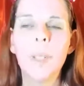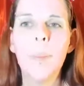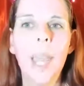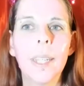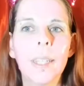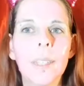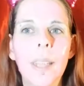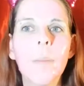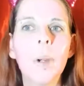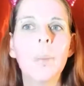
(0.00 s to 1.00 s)
back in
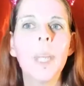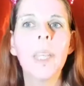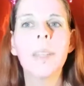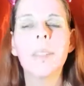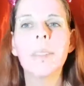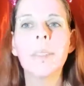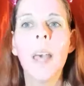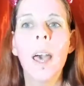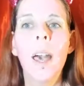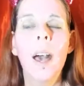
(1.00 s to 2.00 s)
December because
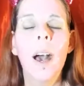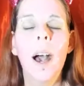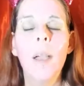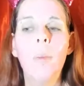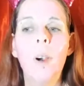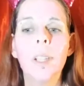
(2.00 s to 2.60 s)
I